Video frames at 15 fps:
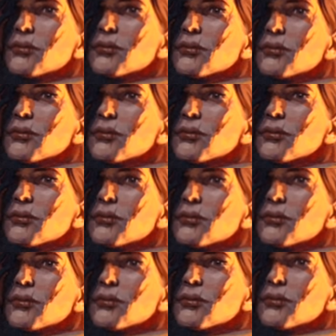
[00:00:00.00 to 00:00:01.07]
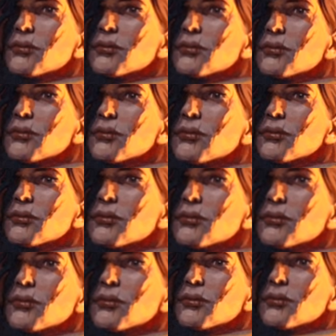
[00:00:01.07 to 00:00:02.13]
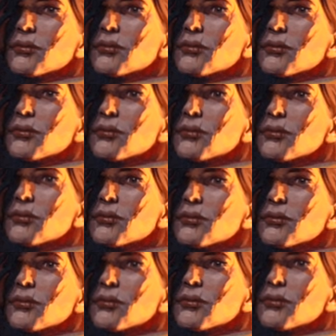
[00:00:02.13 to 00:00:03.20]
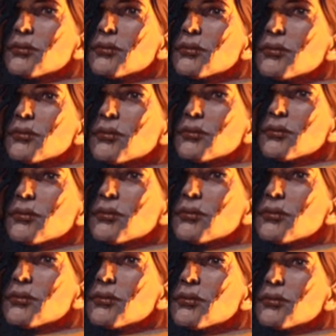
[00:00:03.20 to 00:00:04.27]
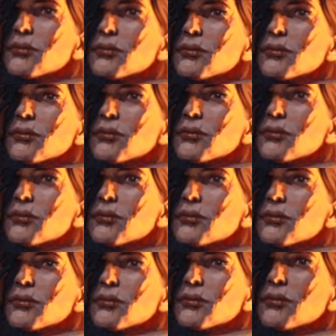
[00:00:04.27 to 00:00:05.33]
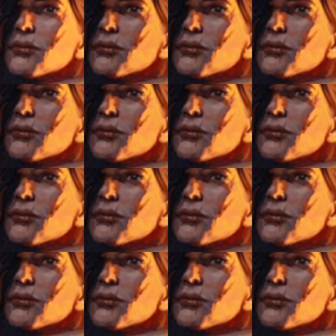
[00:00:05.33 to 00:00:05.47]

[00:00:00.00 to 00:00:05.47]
This person isn't speaking.